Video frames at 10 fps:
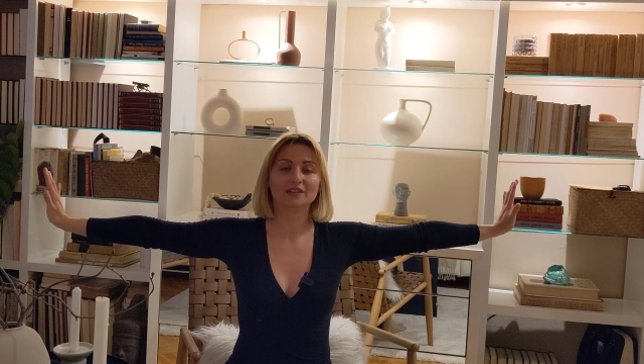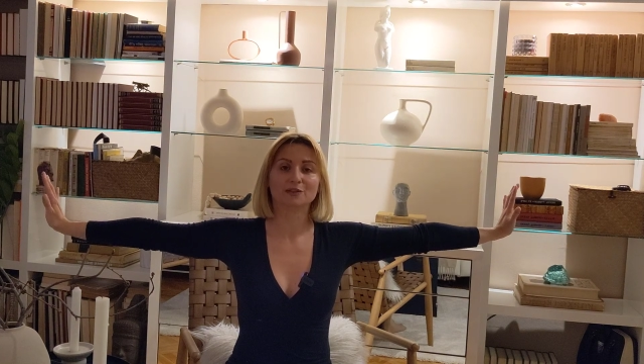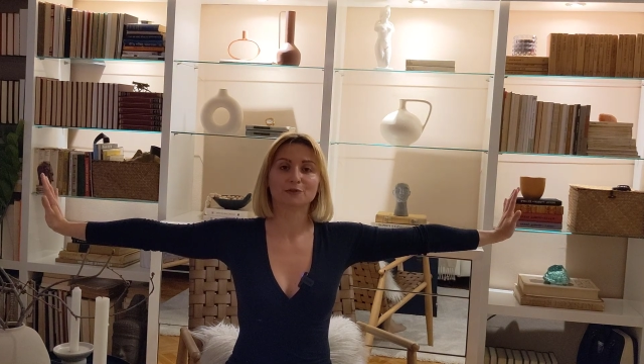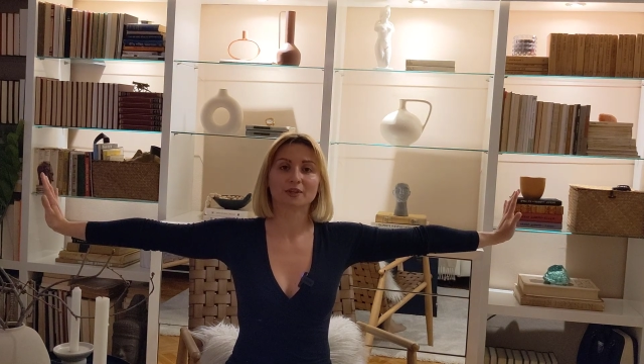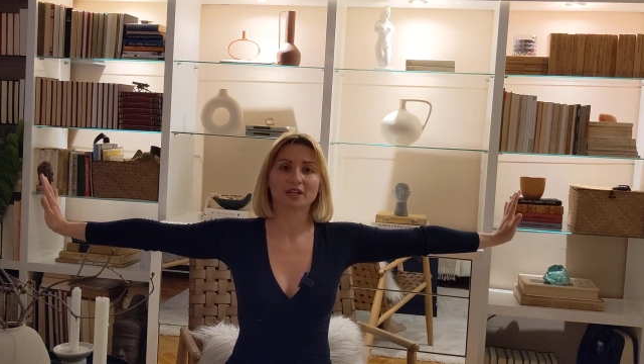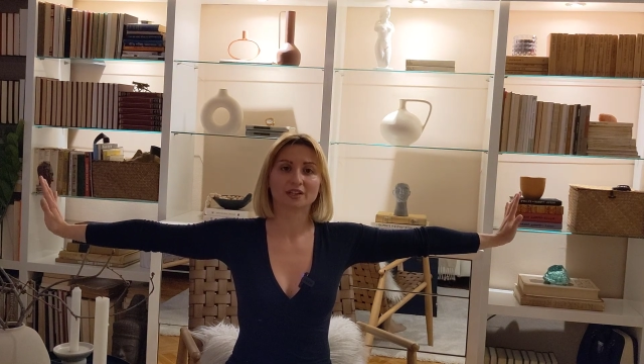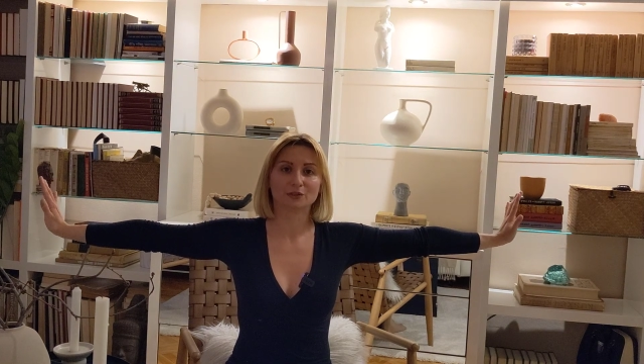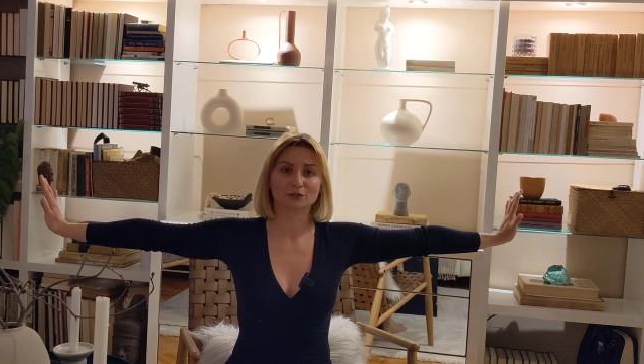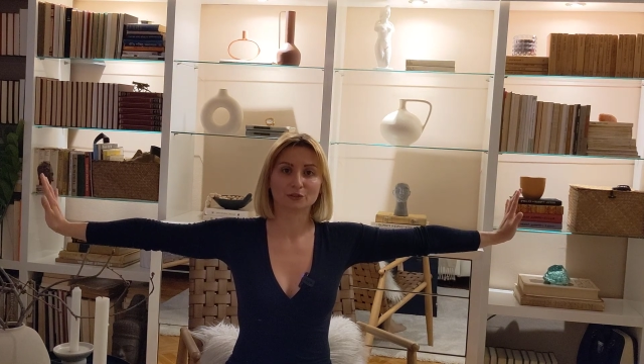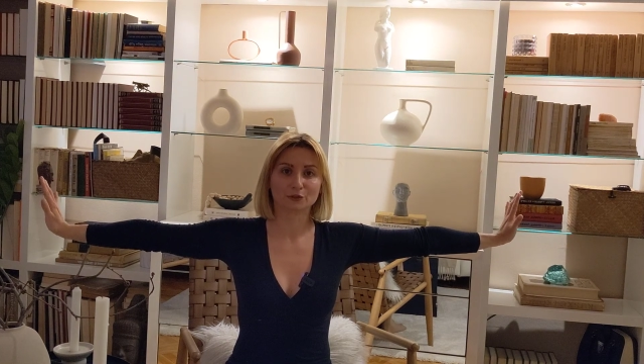the
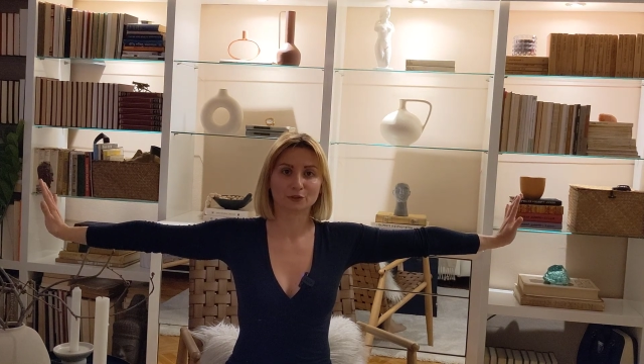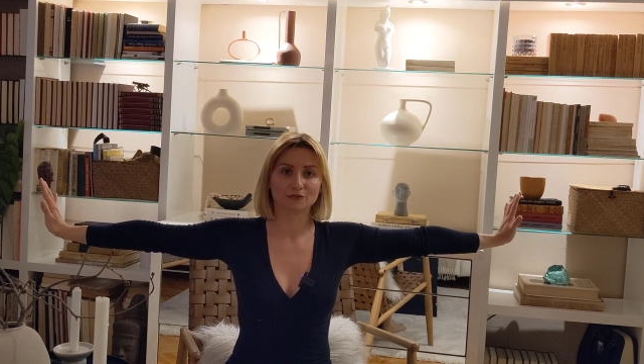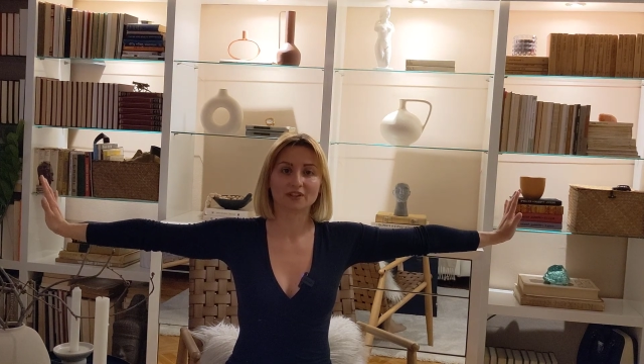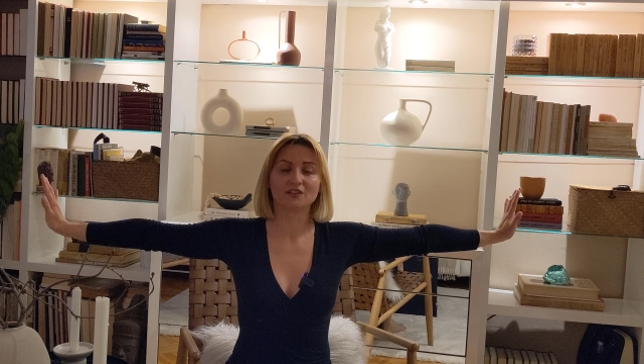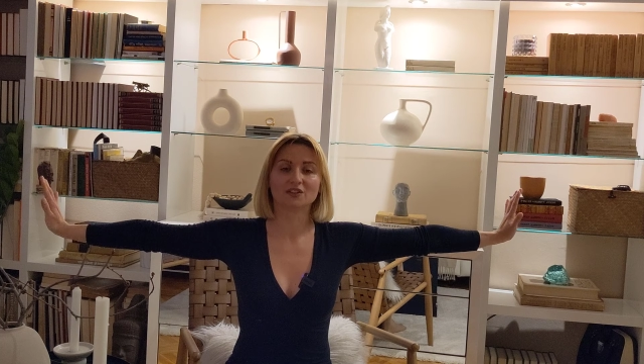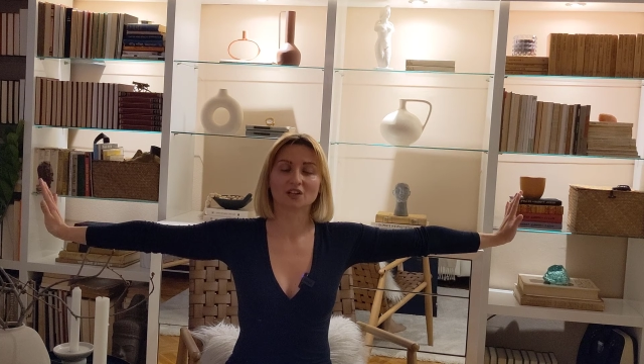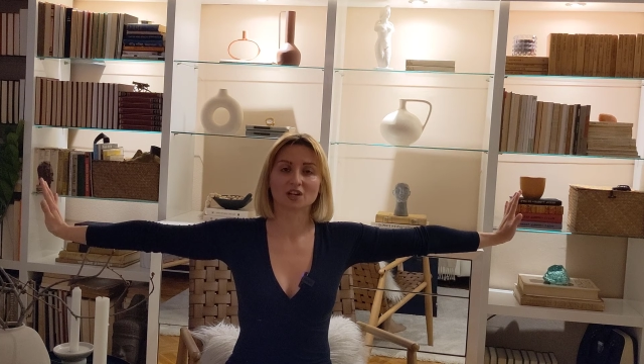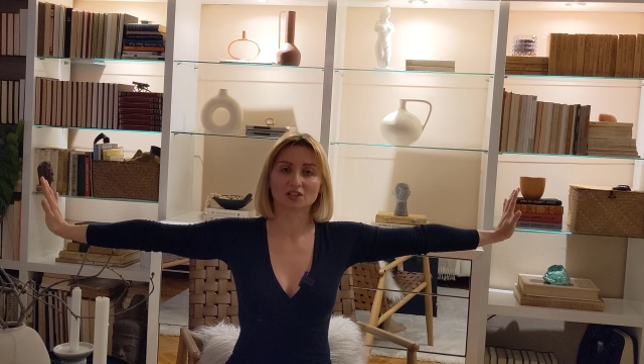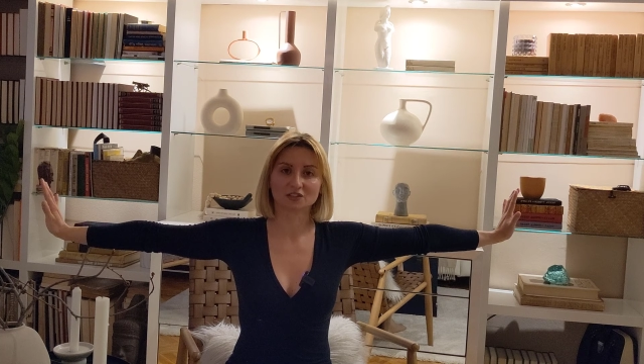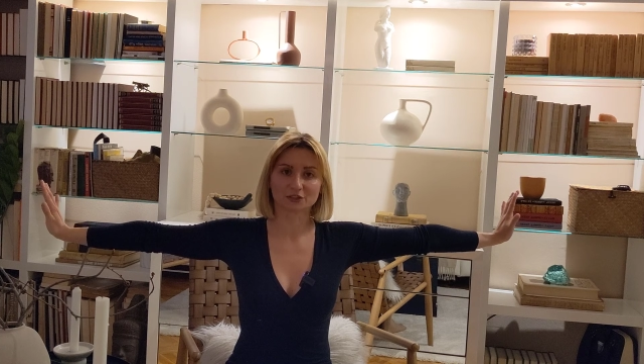radial nerve, and the
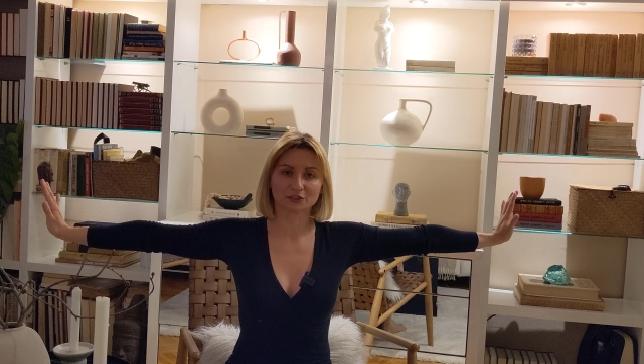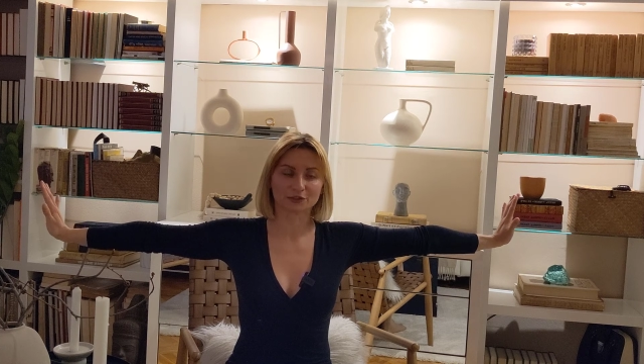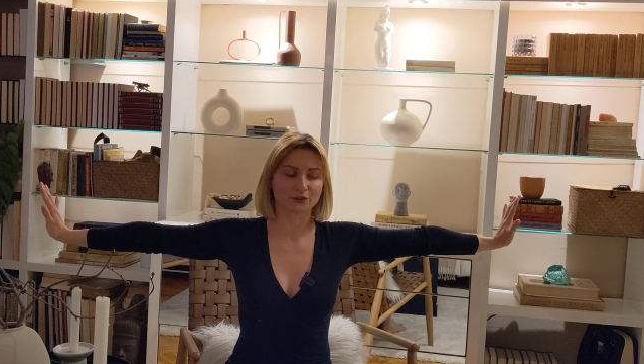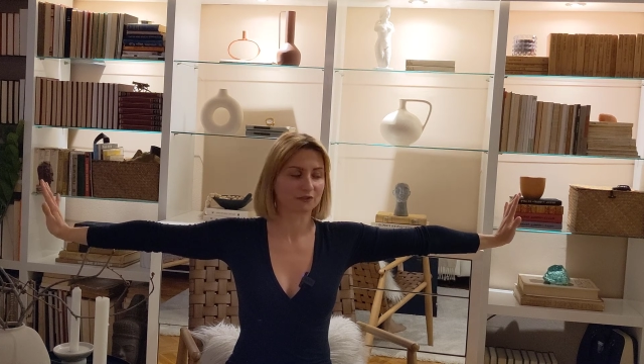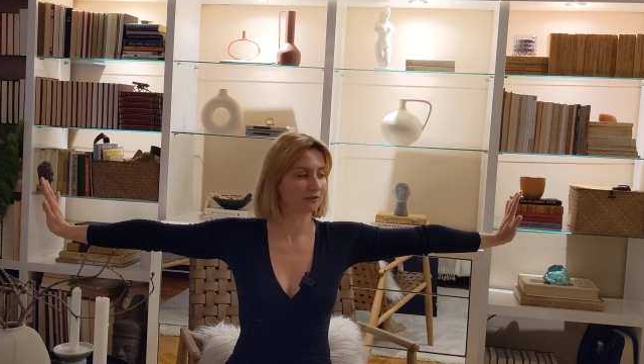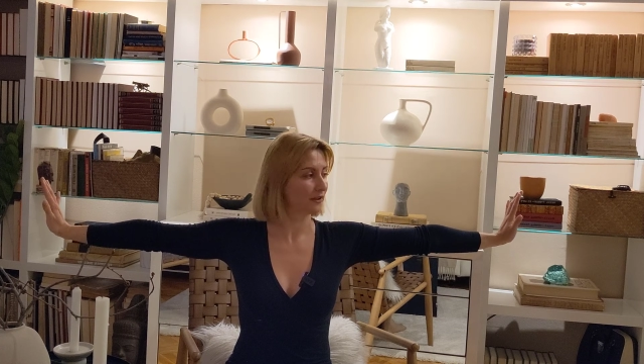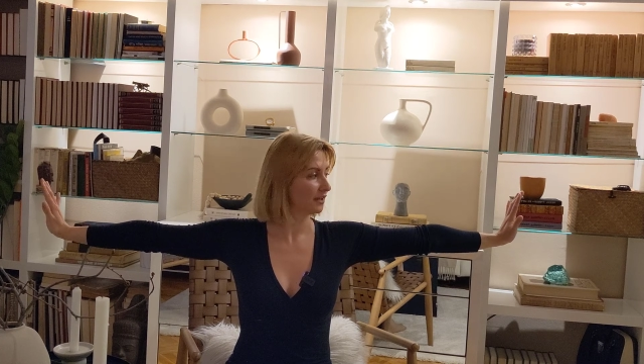ulnar nerve.